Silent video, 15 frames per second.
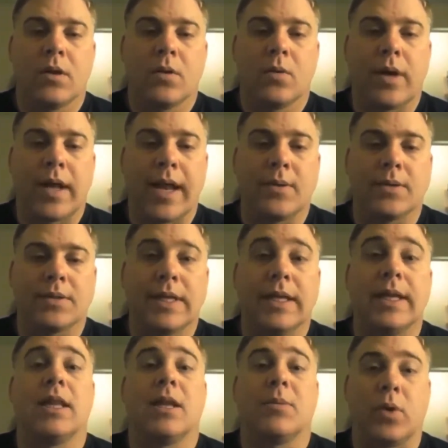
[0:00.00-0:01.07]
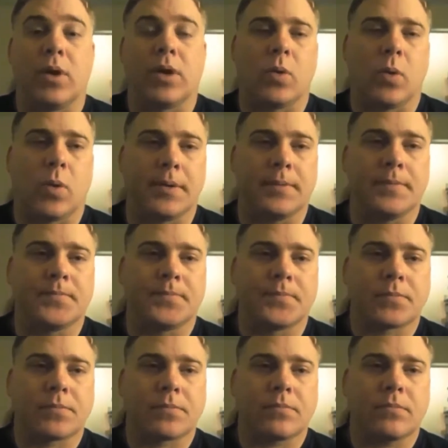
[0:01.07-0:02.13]
while I was still in the Marine Corps.
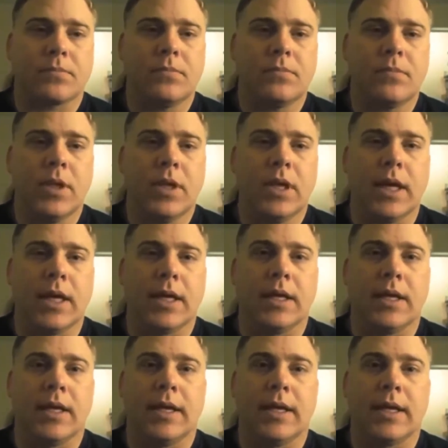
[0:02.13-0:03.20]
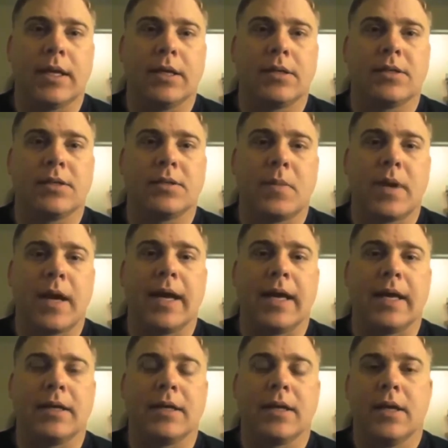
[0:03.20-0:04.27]
And this is
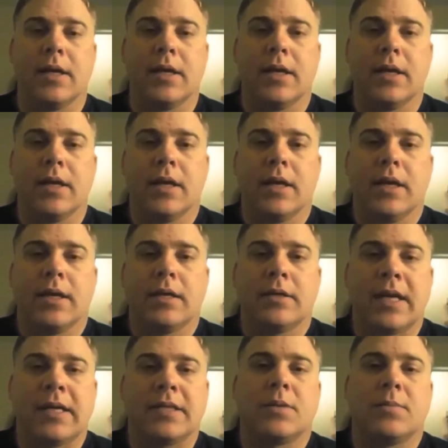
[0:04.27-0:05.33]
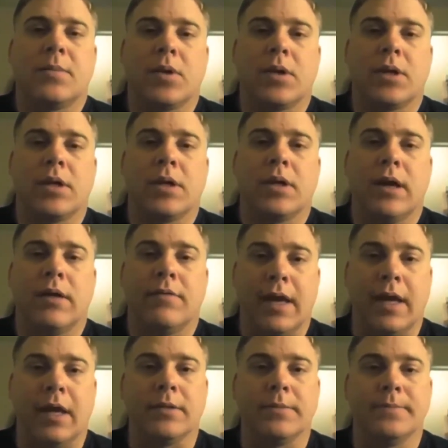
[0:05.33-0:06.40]
my testimony of
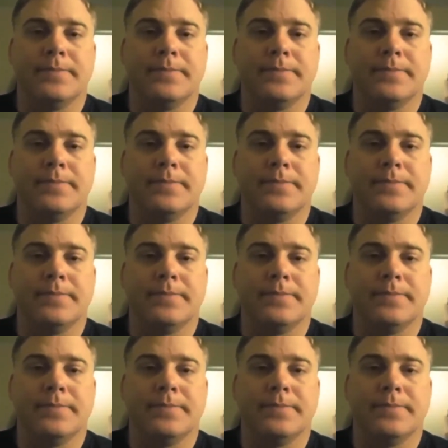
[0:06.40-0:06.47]
hell.